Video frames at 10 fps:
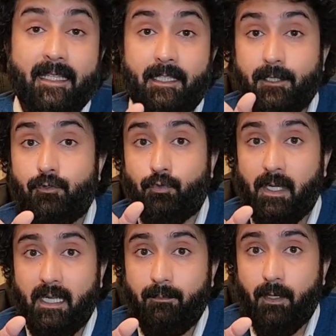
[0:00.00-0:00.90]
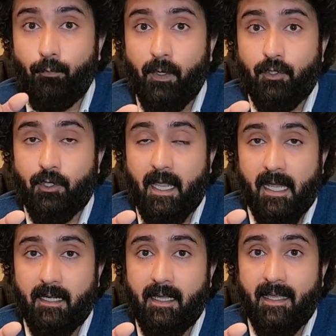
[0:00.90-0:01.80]
This stream, which
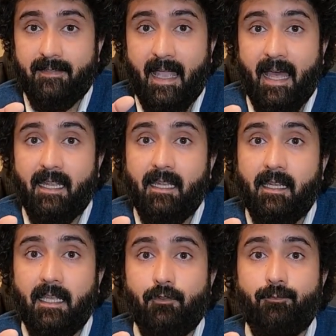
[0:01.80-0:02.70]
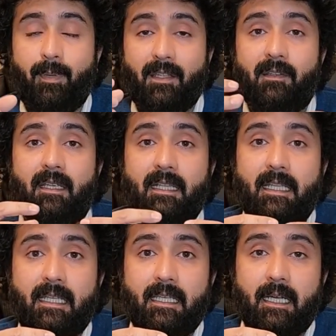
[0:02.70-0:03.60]
Canada has added, is
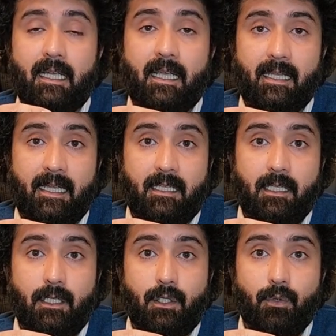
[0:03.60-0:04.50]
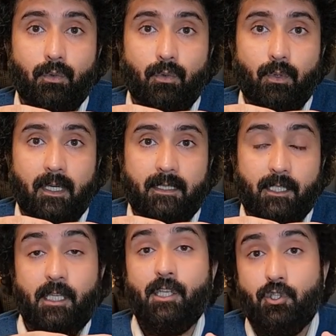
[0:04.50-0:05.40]
basically connected to
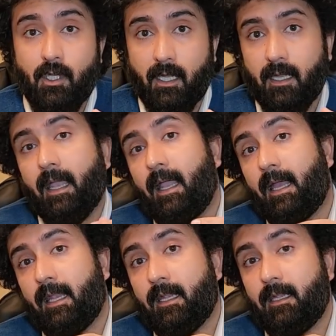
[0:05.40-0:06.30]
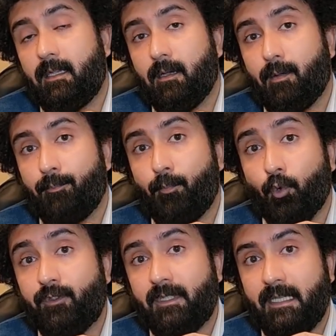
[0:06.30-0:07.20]
the teaching and
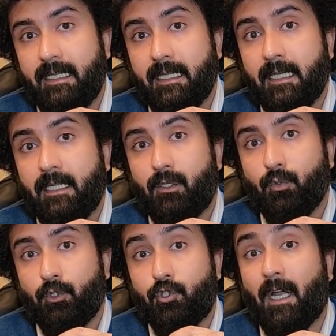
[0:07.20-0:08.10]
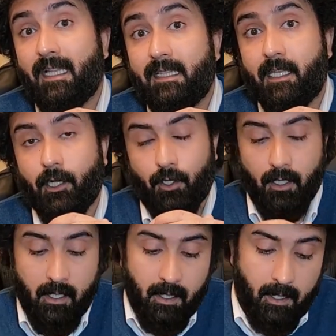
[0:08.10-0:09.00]
mostly to the
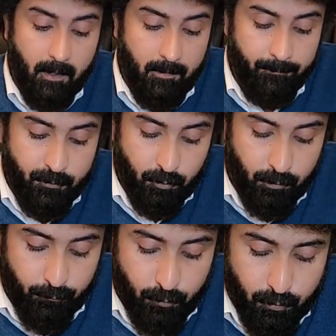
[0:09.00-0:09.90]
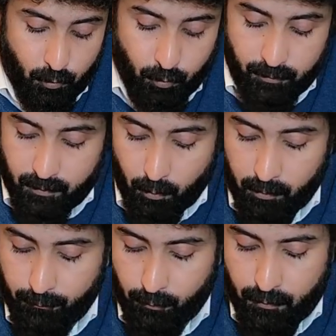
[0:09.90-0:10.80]
childcare. So the first course, or
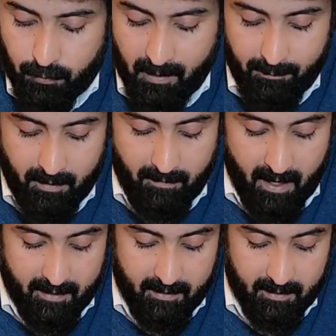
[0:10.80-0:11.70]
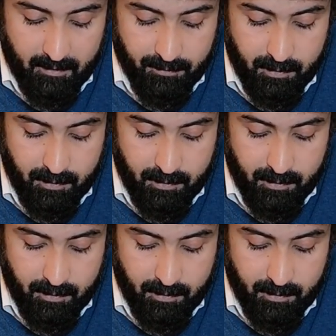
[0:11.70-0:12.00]
the first stream they've added, is